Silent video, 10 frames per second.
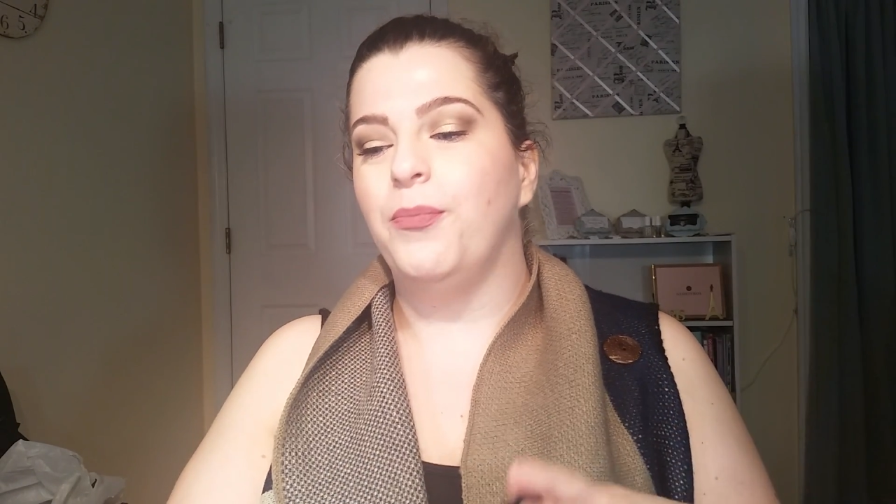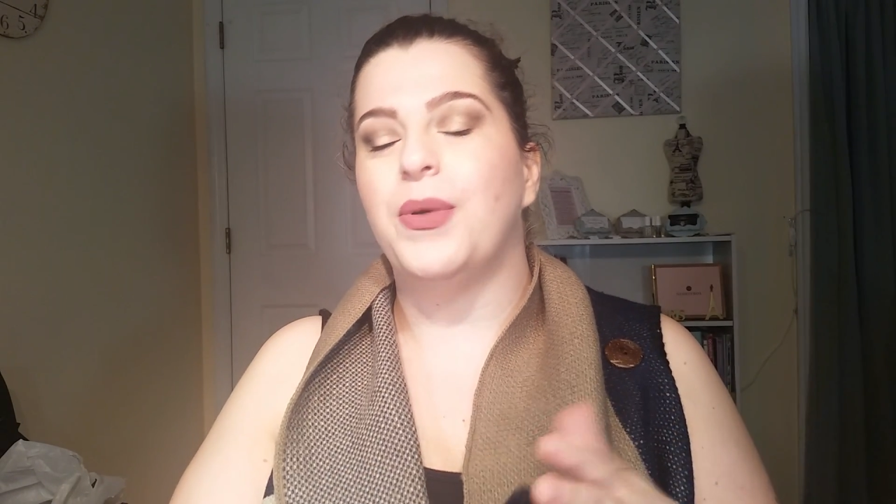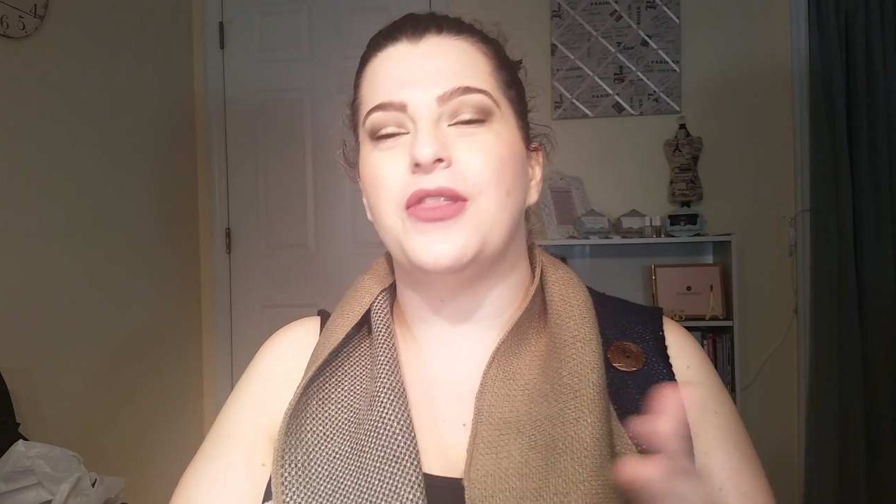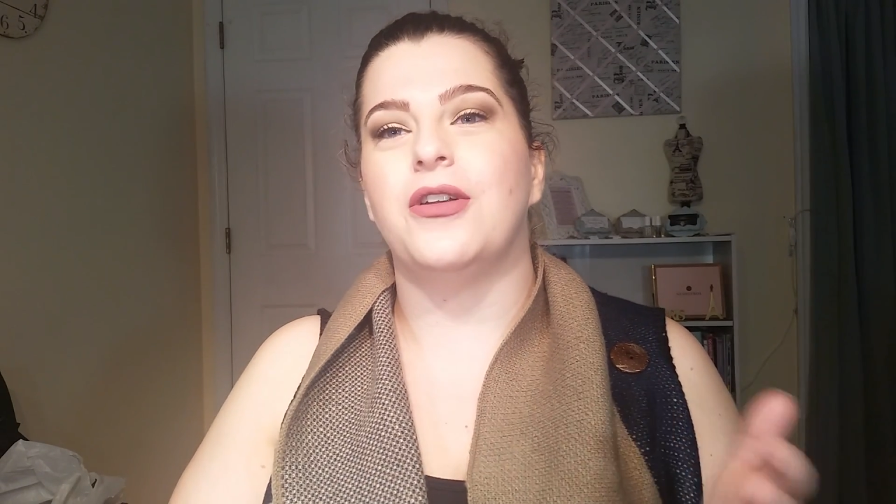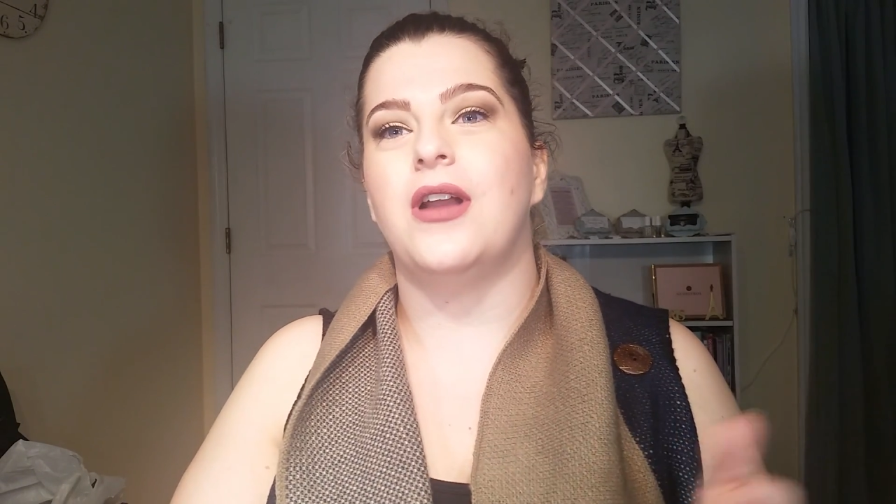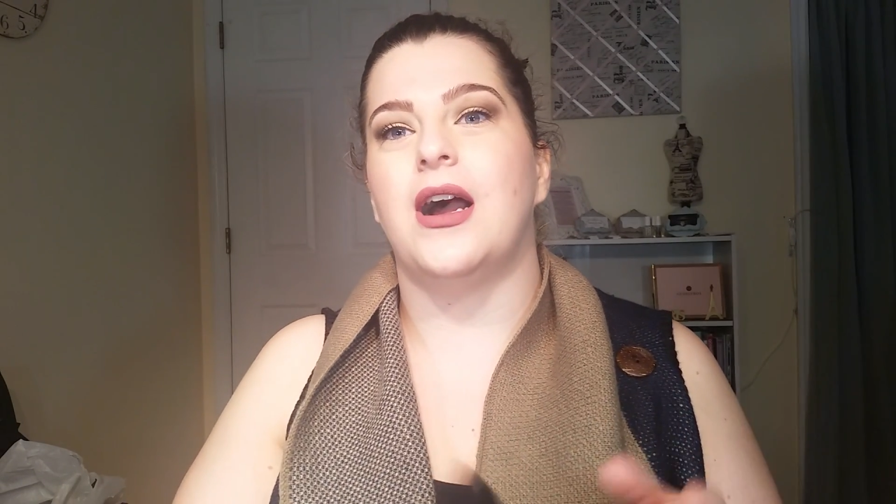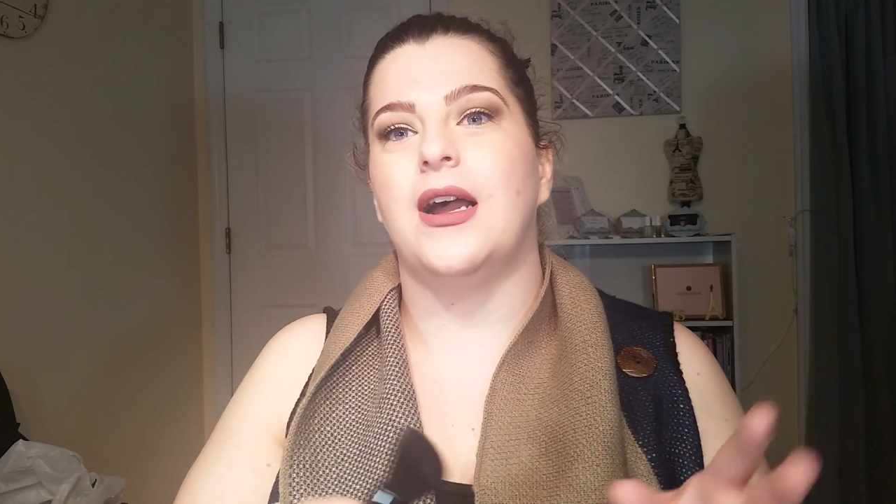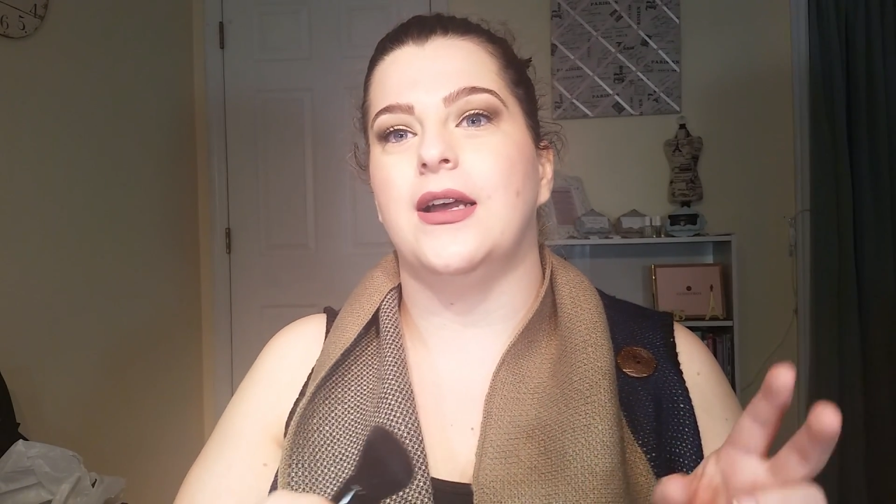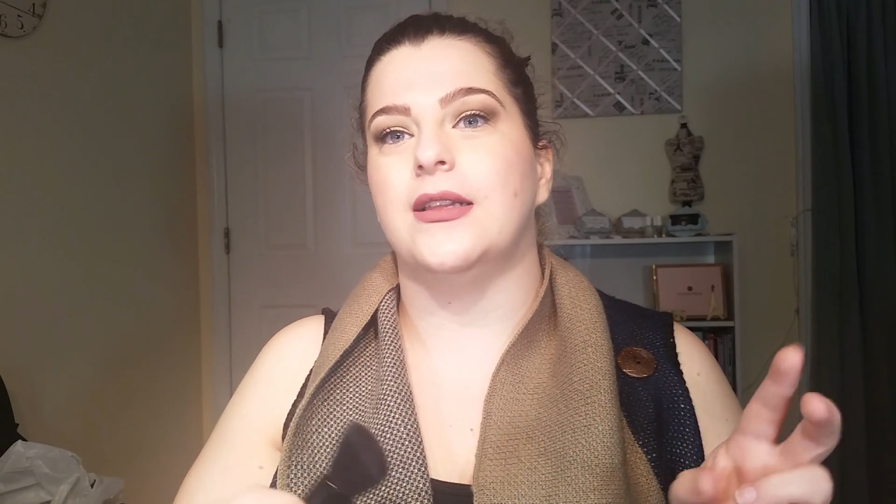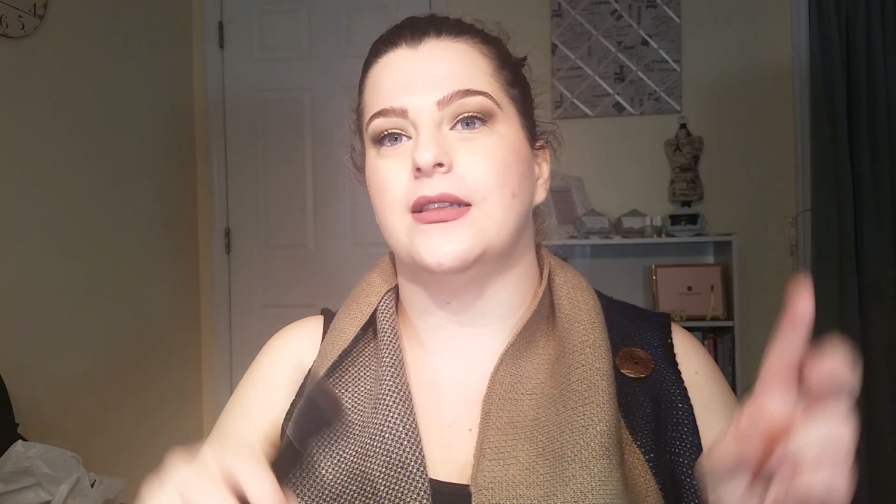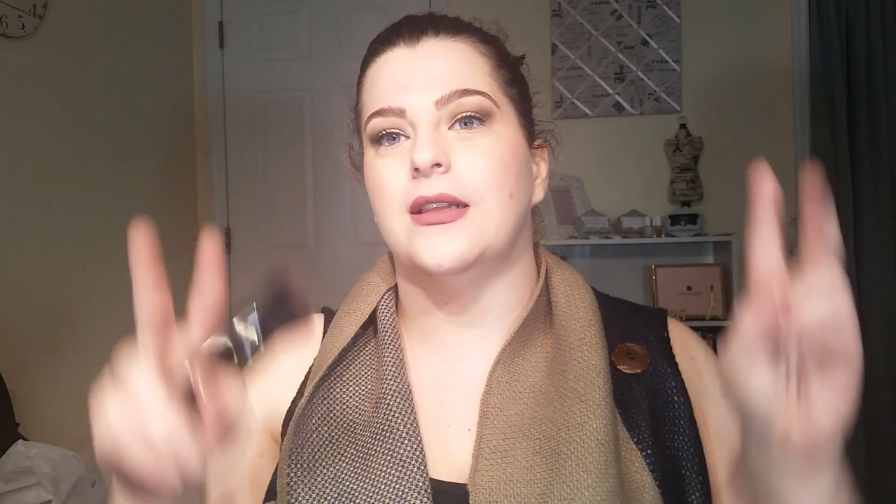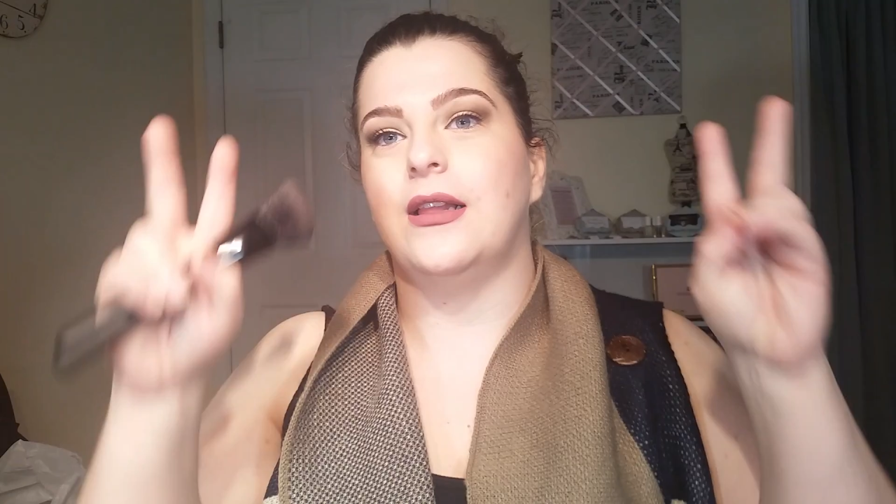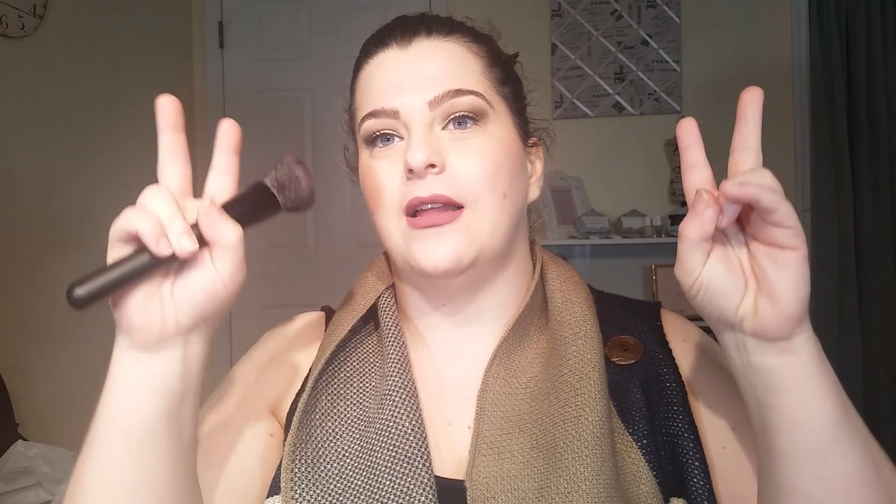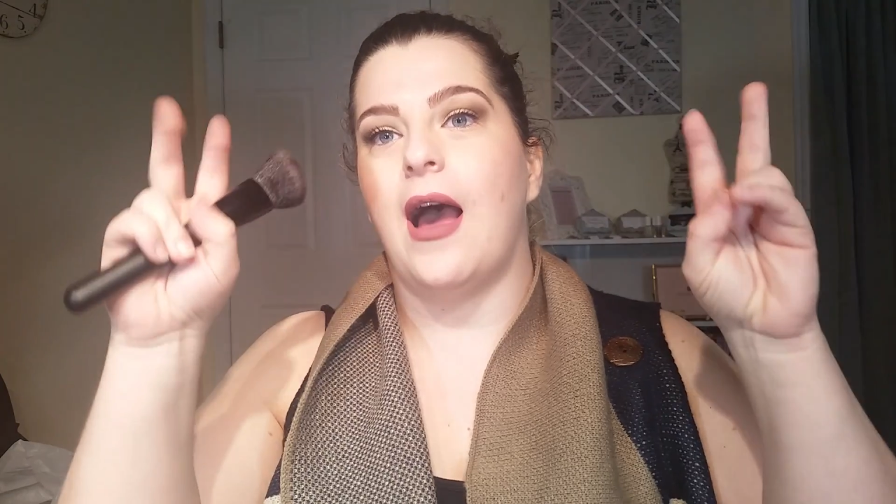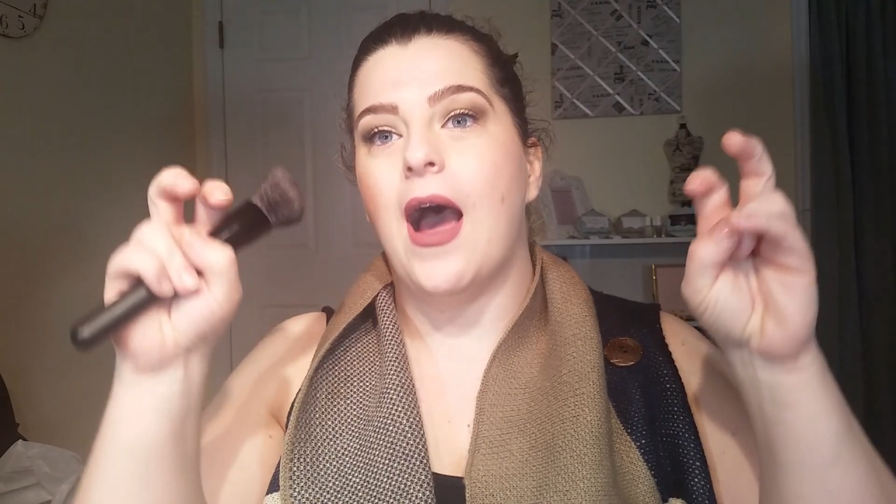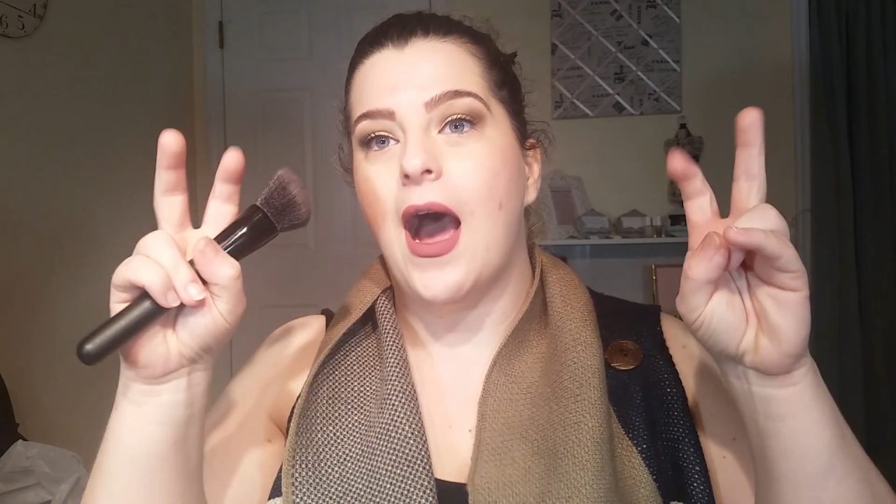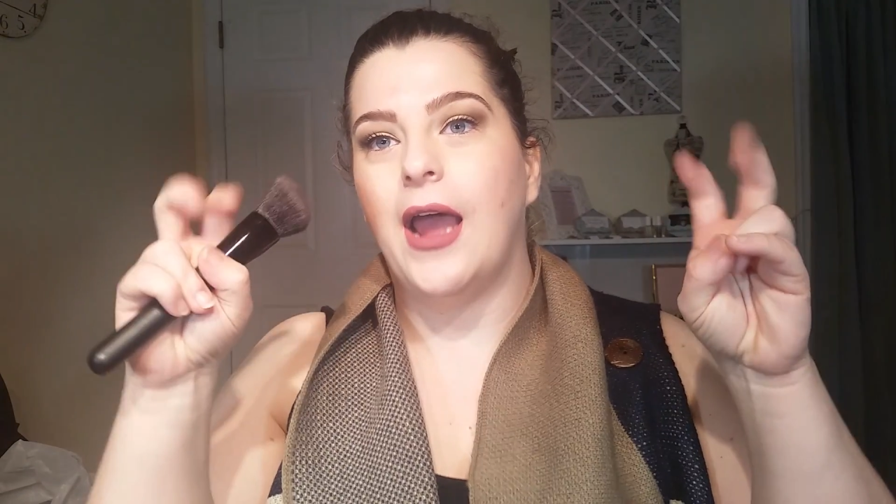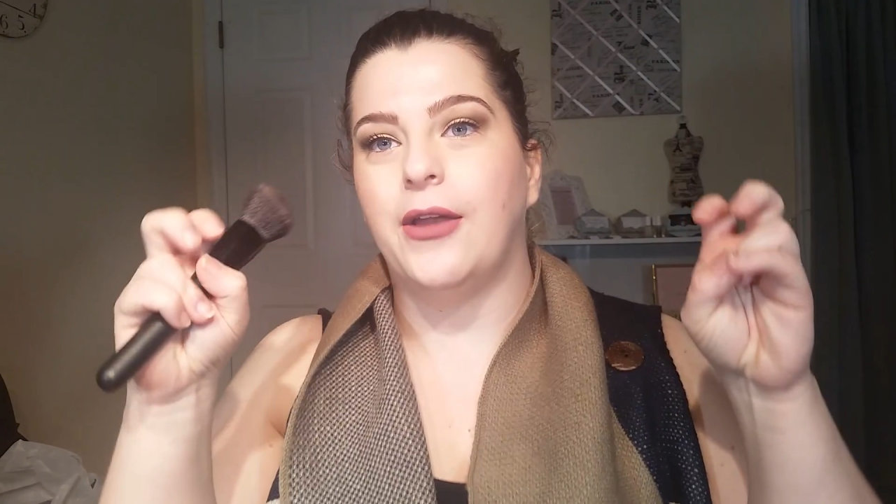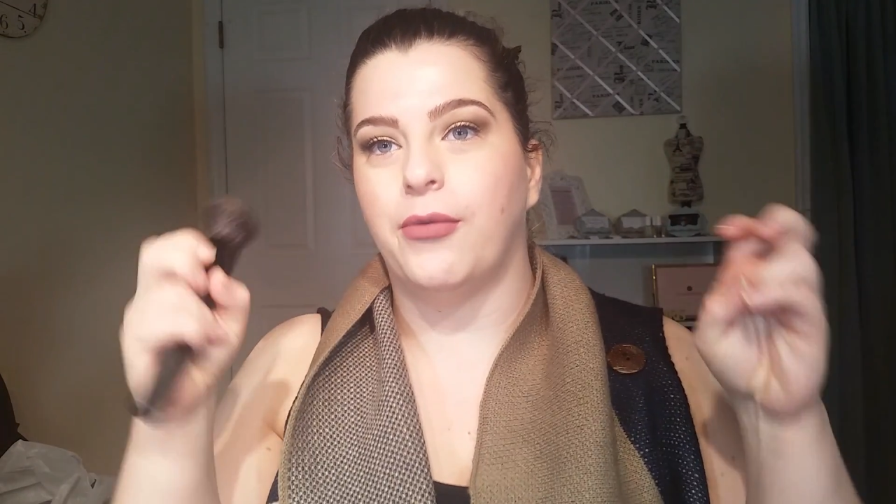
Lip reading: but they're not high